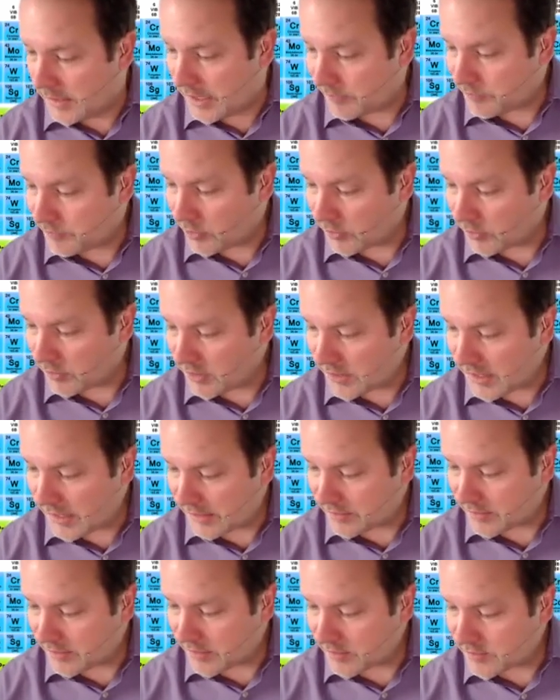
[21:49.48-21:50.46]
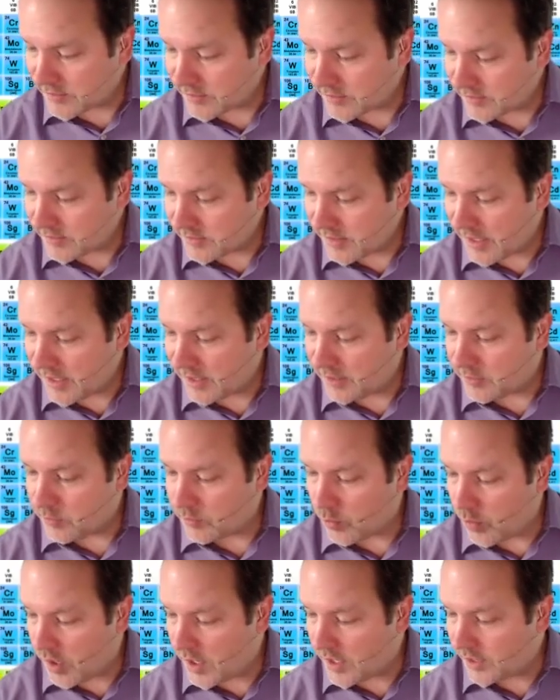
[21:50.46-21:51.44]
And if you were to look at this,
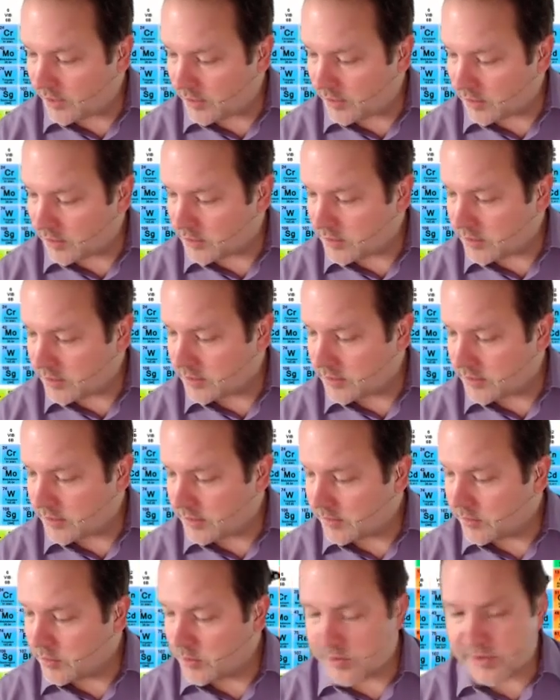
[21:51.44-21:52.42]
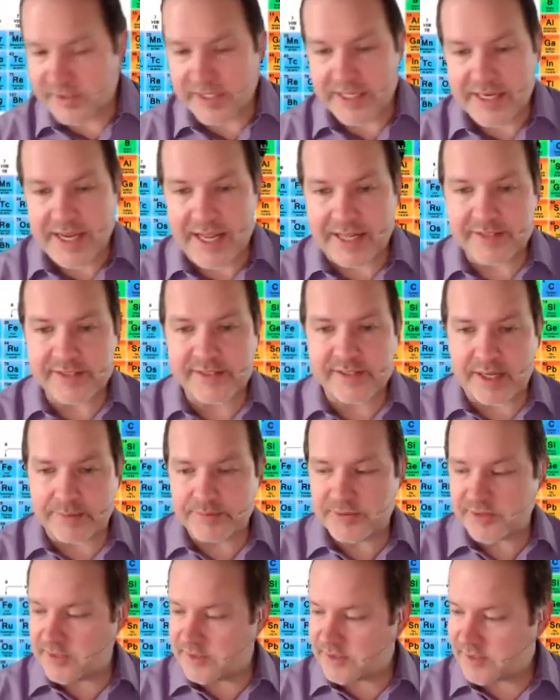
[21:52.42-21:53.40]
then water, who's the next
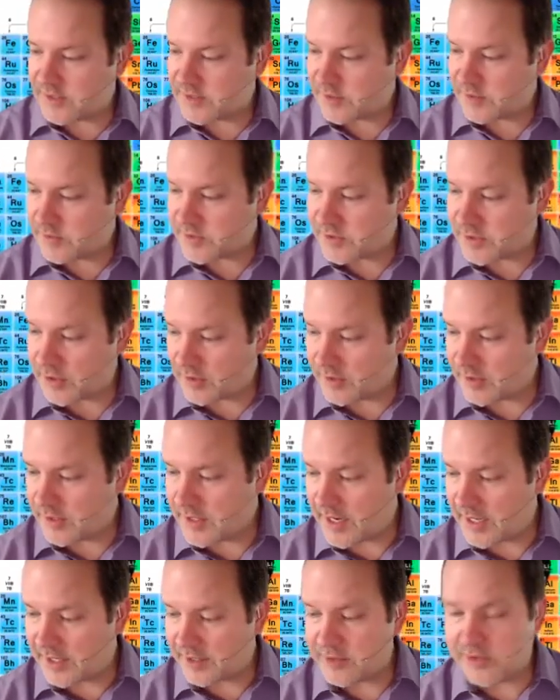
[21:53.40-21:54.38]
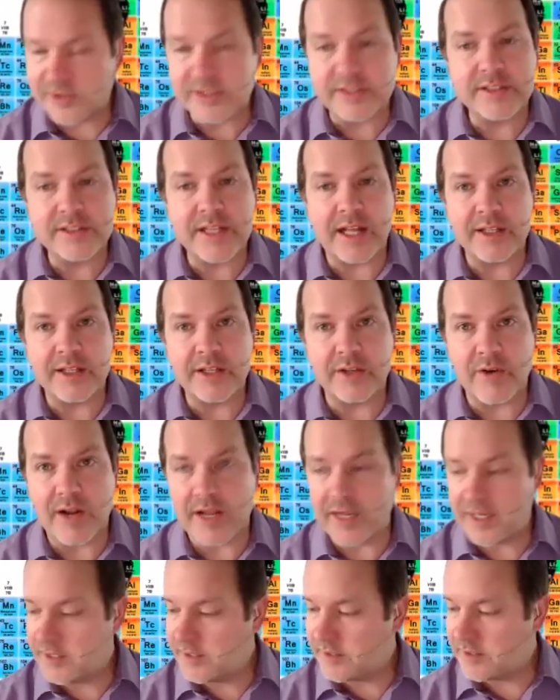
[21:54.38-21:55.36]
substance, because we start at hydrogen
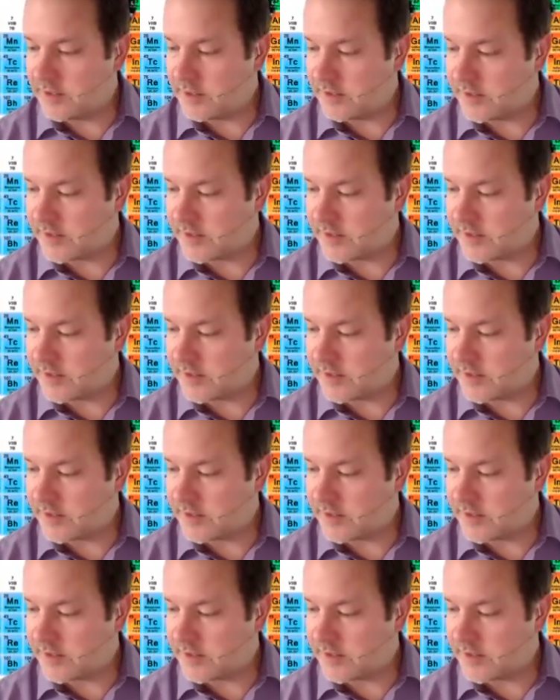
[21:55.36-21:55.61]
telluride,